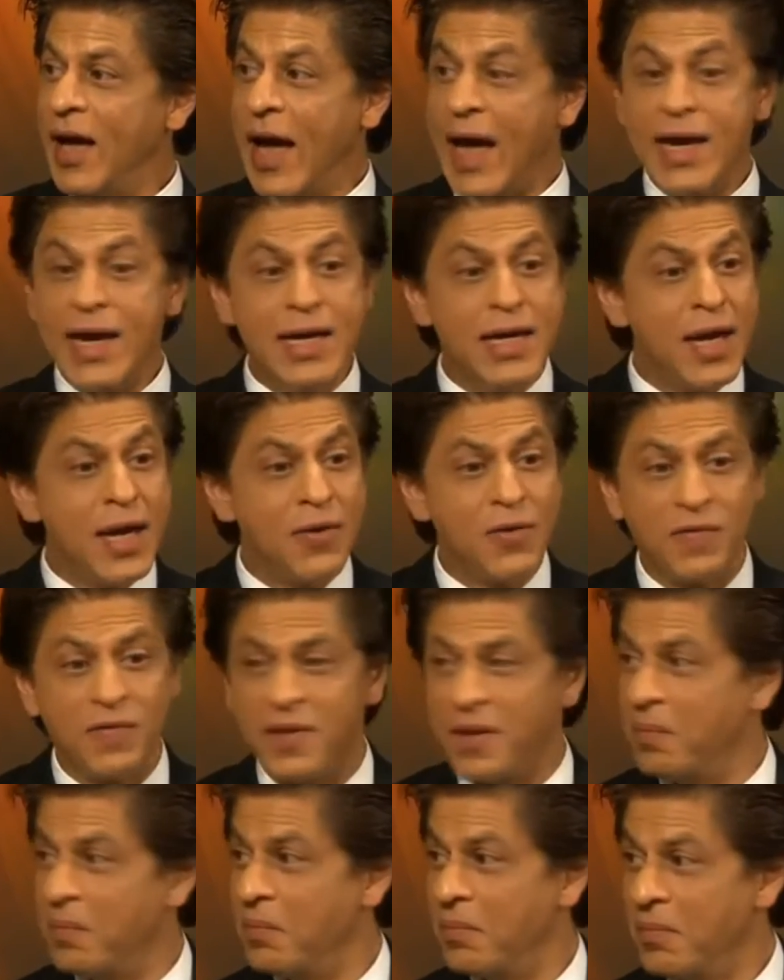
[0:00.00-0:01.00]
And none of
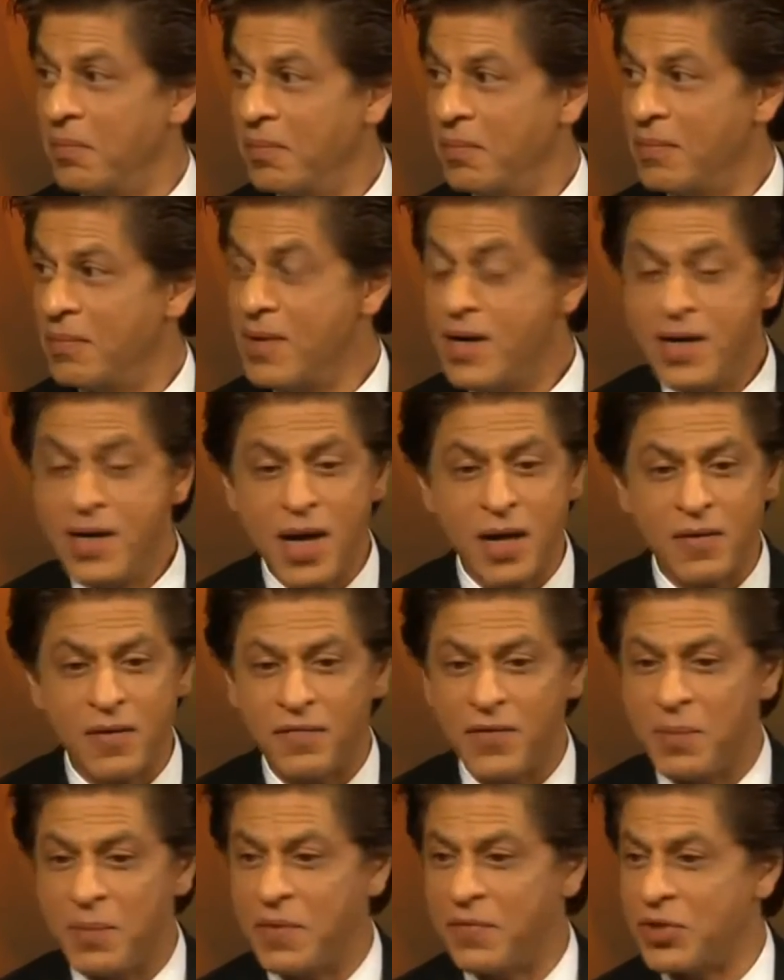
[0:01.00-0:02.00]

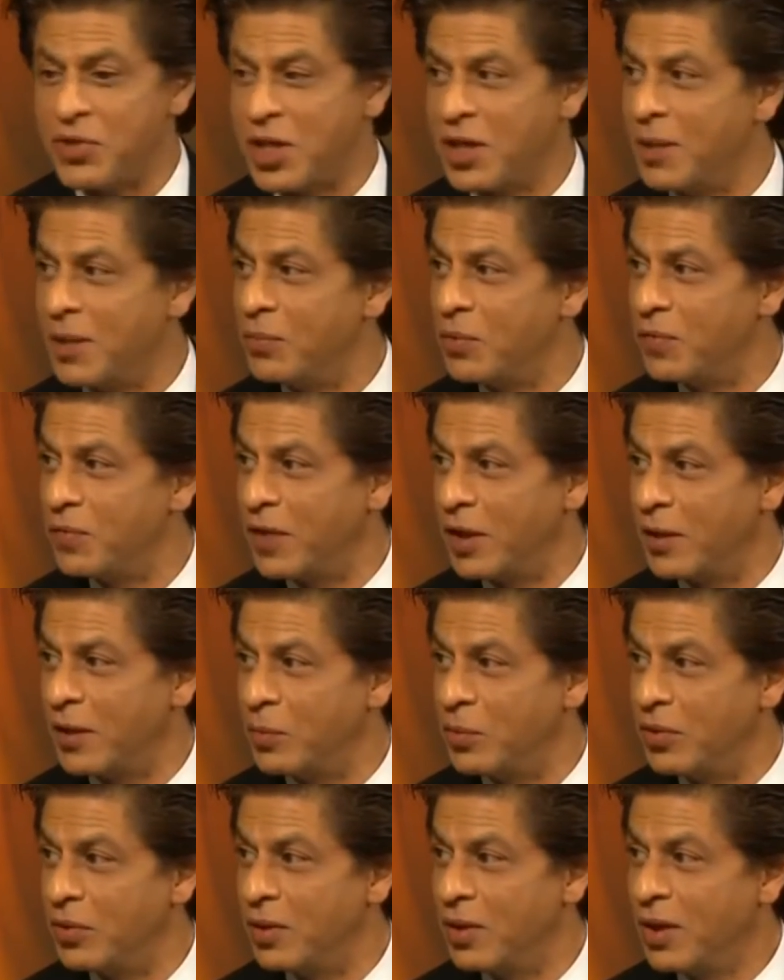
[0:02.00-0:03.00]
them have succumbed to
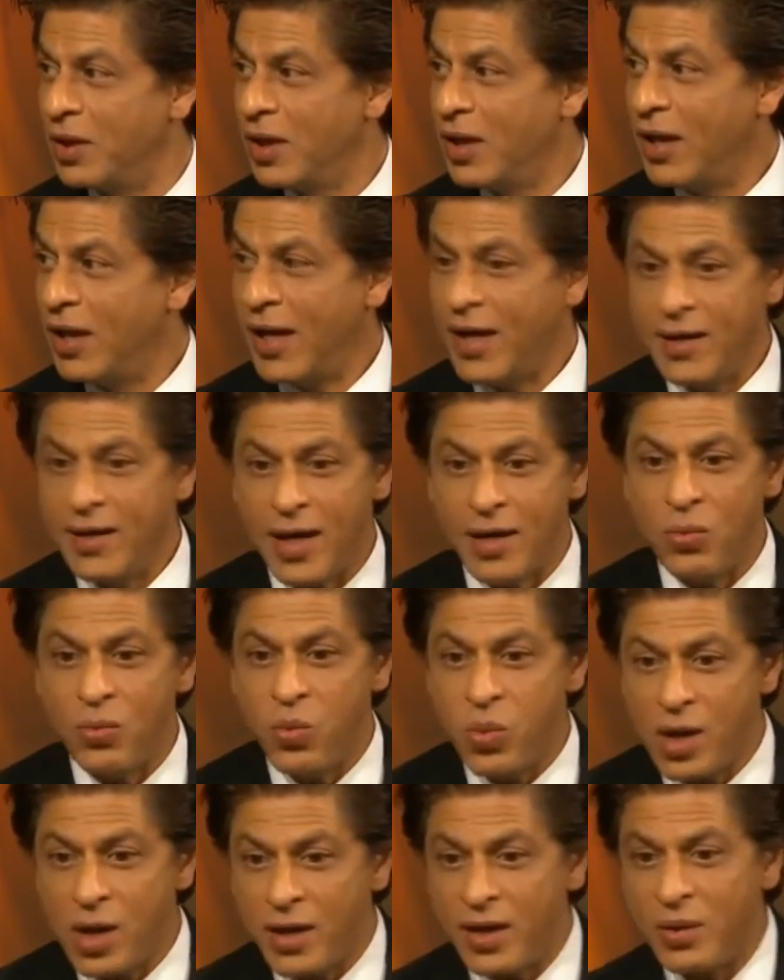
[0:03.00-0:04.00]
victimhood.
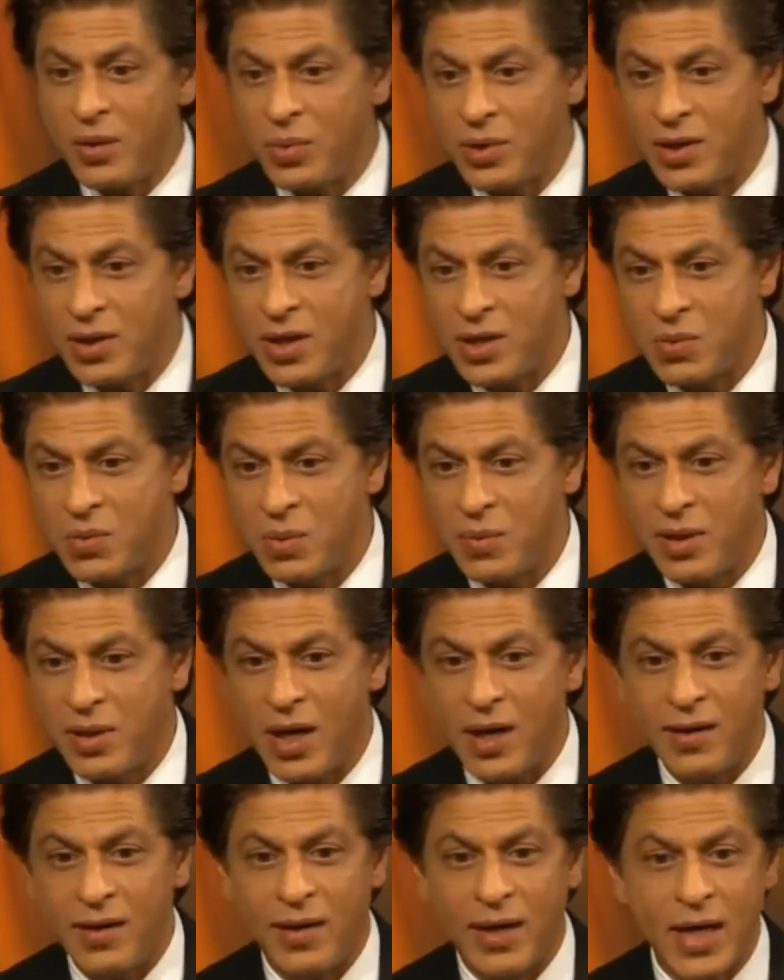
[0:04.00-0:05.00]
And working with these women,
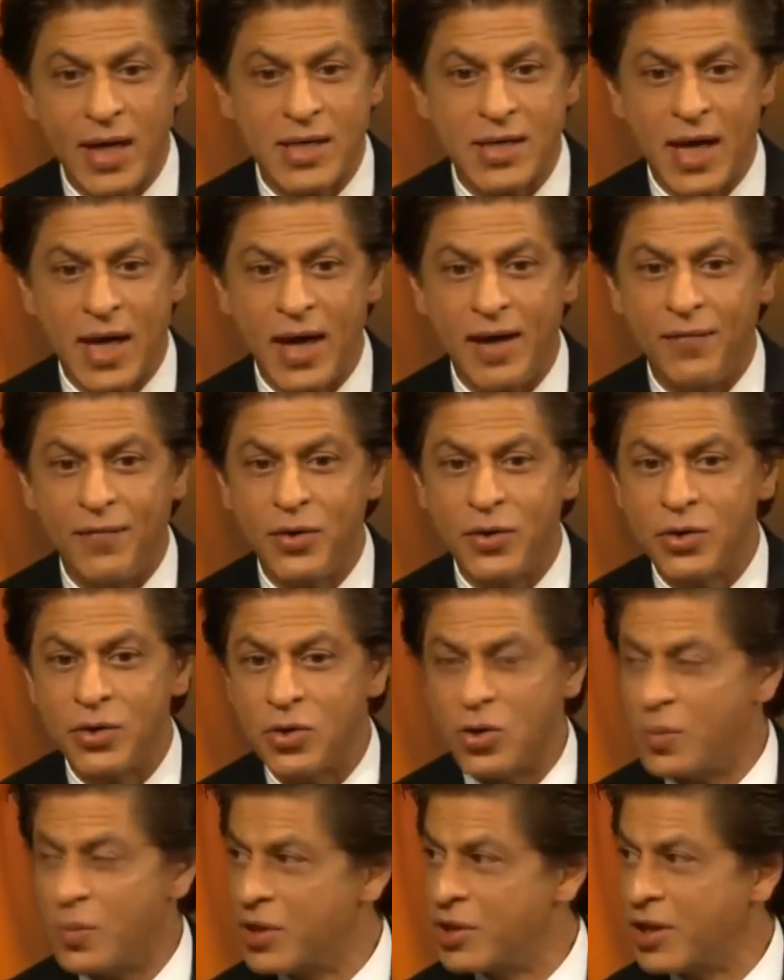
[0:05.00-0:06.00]
I realize I have got
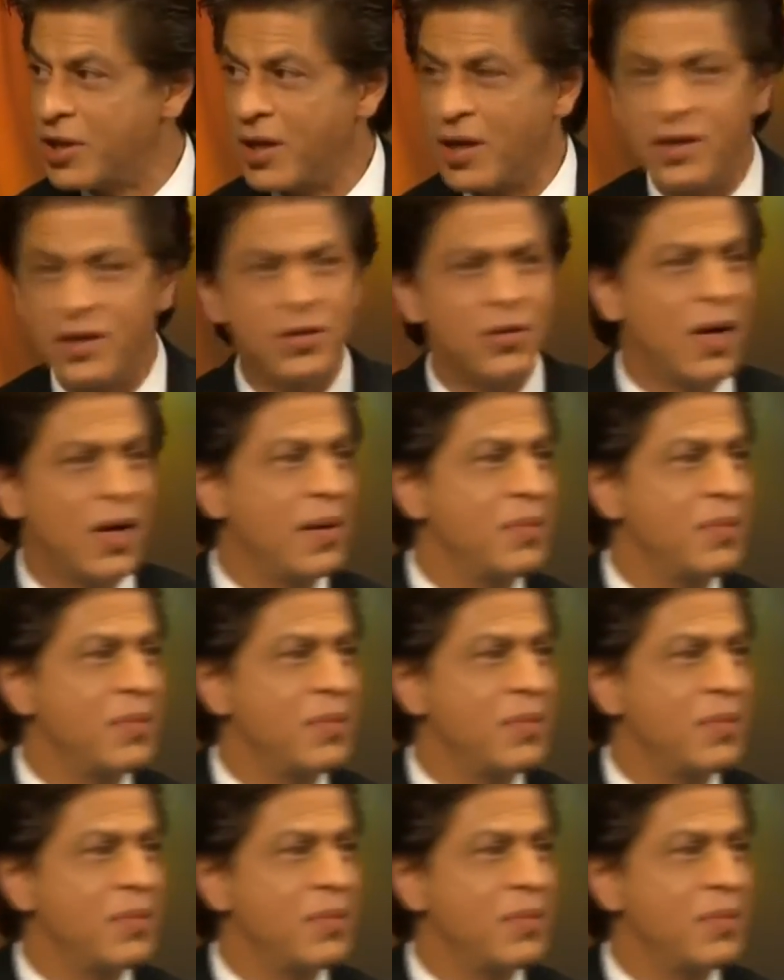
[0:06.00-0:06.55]
so much courage.